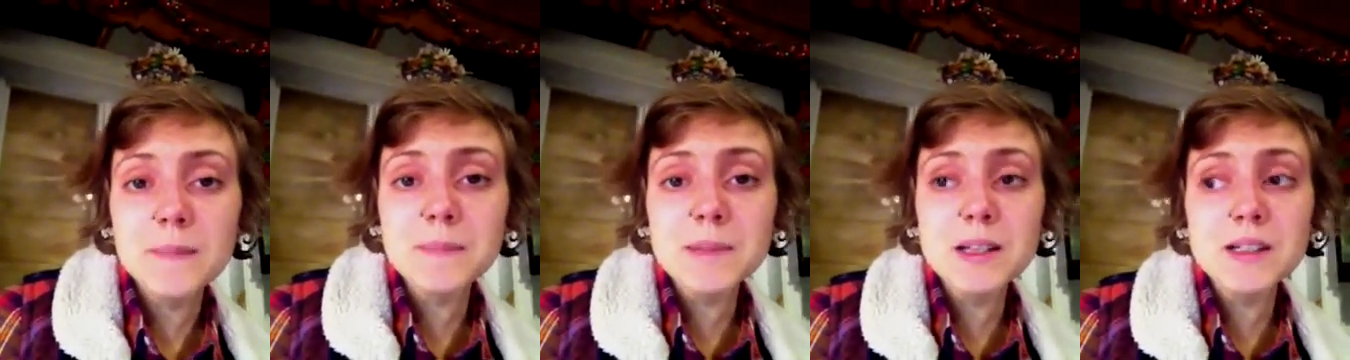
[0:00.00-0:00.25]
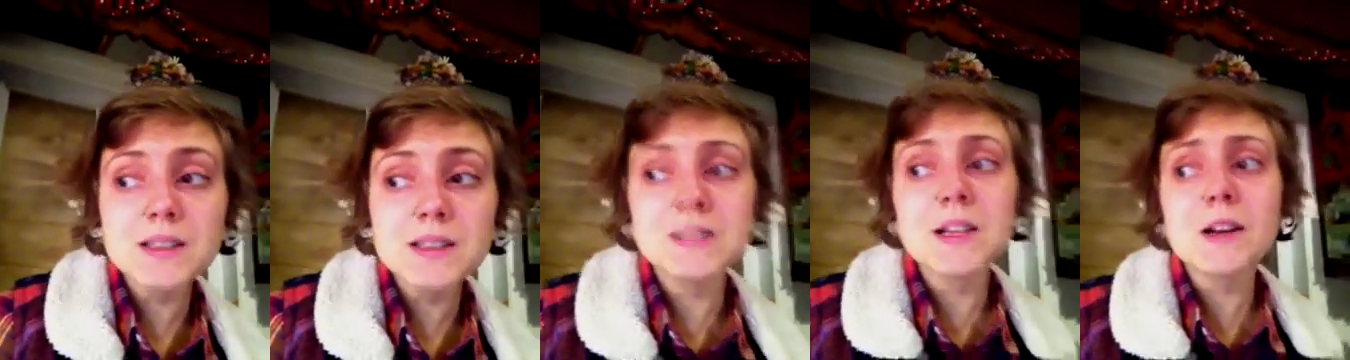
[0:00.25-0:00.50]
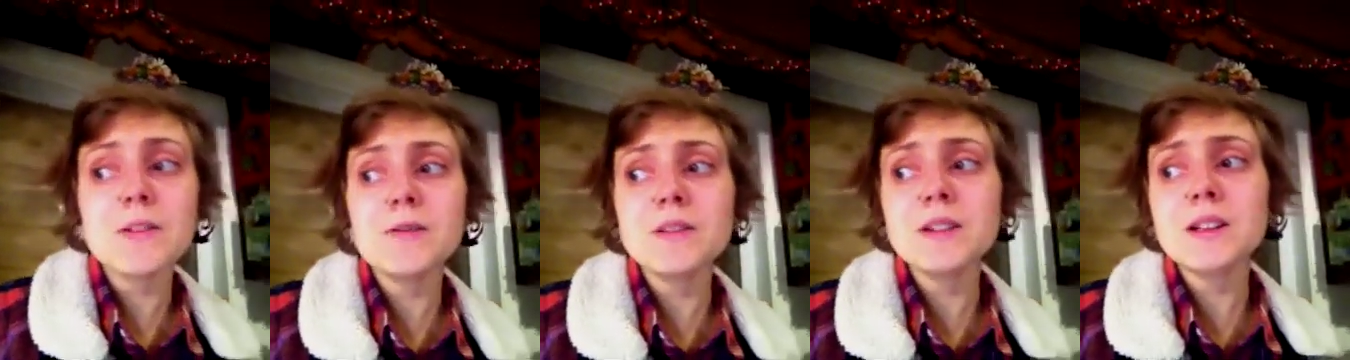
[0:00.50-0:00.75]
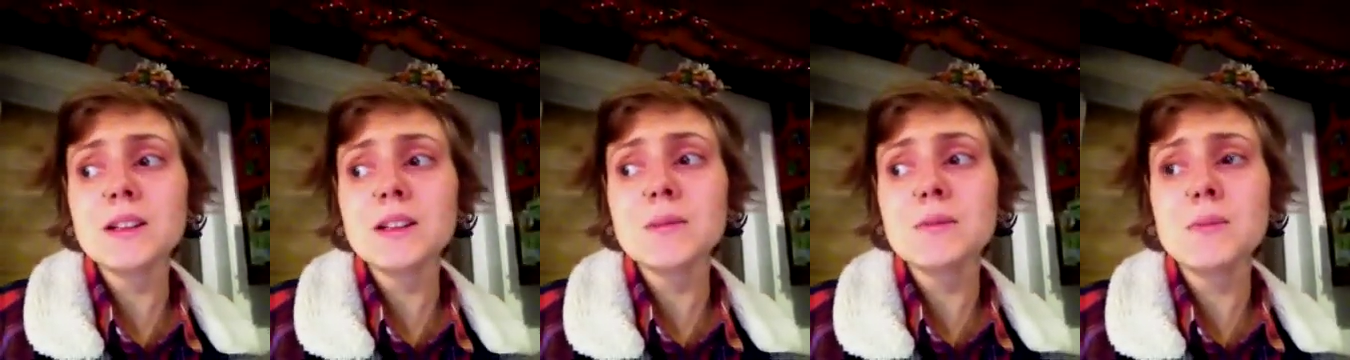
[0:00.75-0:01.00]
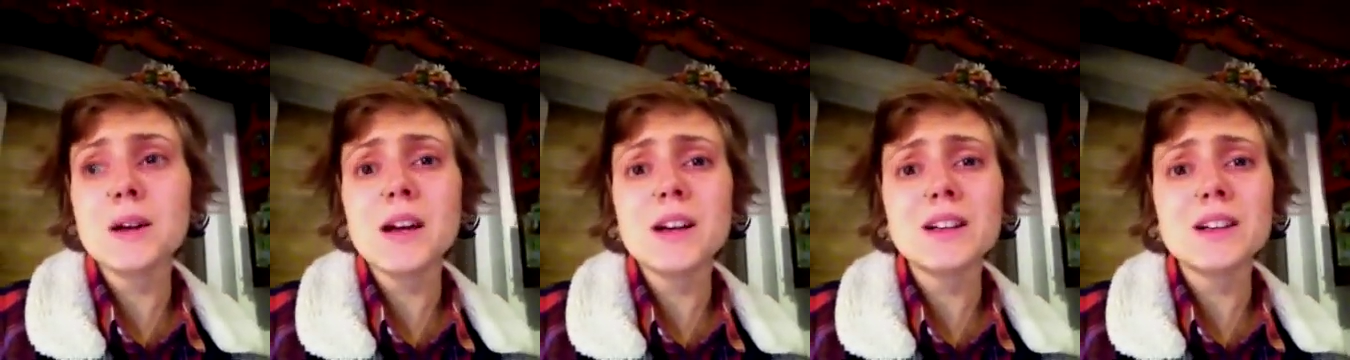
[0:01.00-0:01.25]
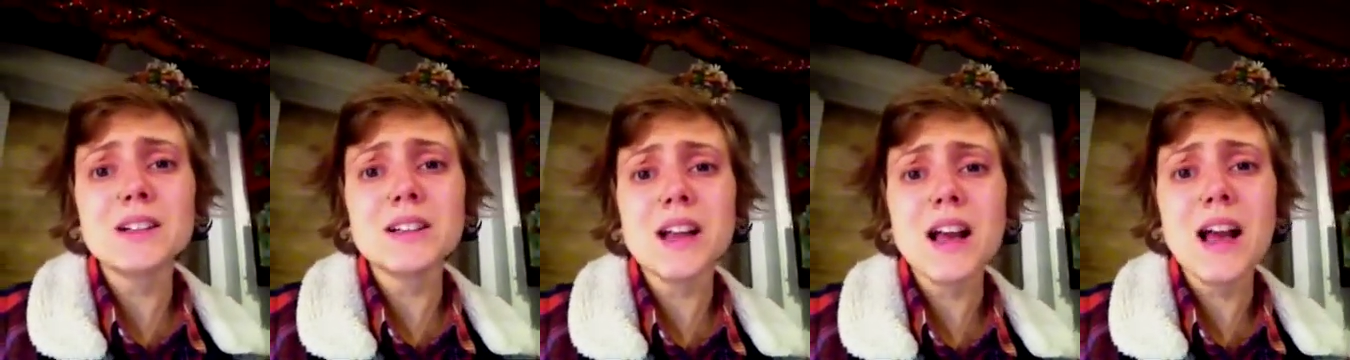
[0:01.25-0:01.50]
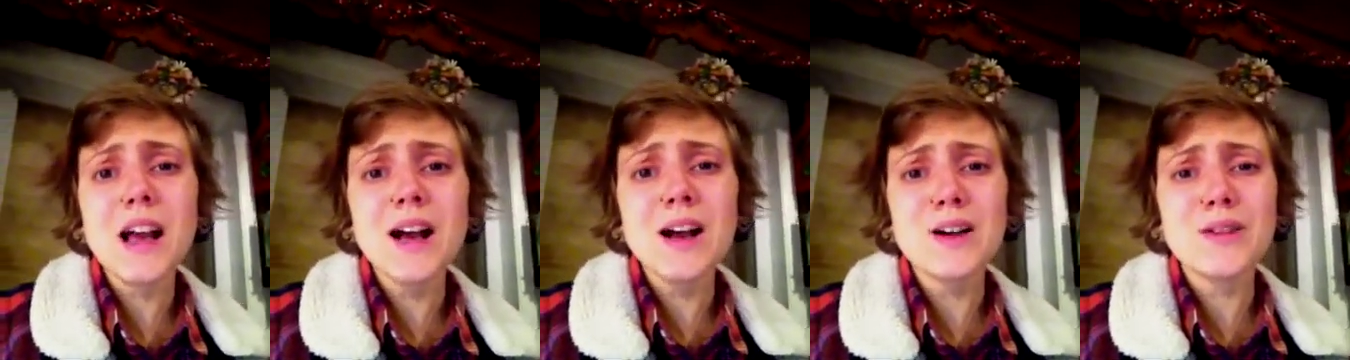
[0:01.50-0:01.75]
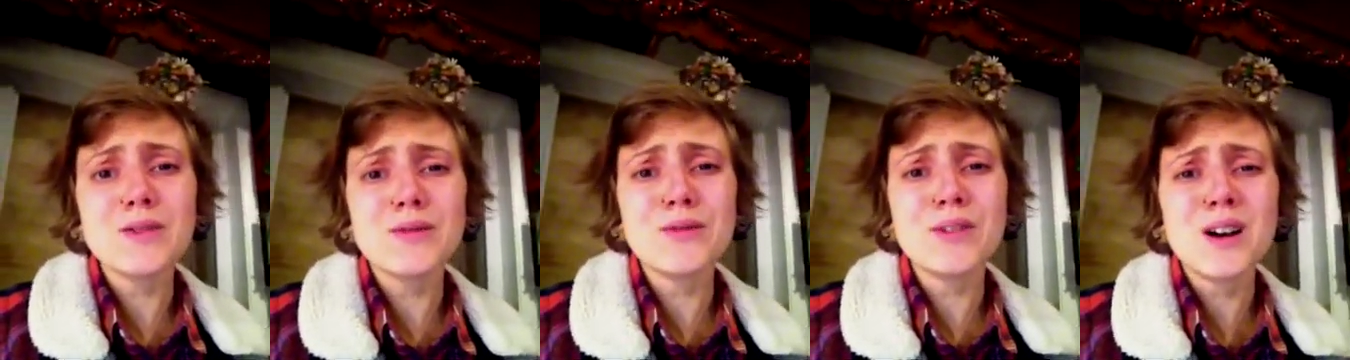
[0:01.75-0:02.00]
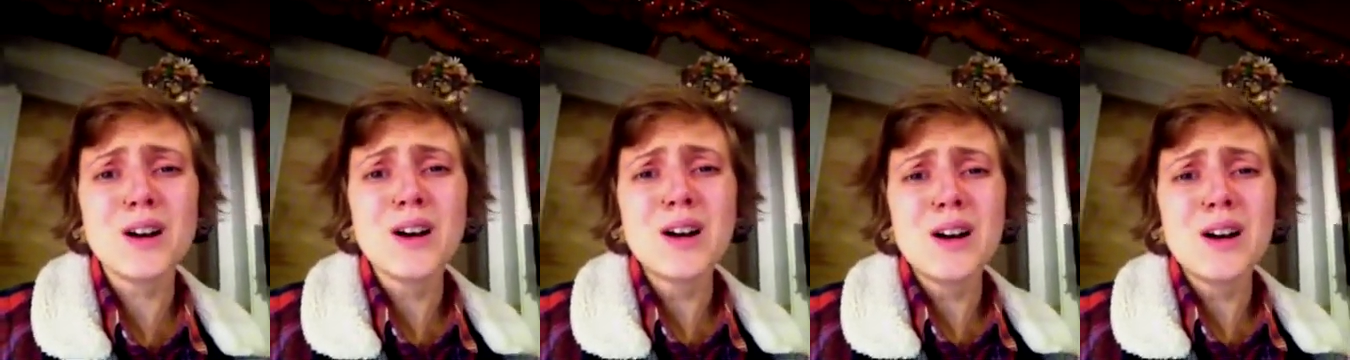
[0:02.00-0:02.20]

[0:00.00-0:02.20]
it's definitely better to have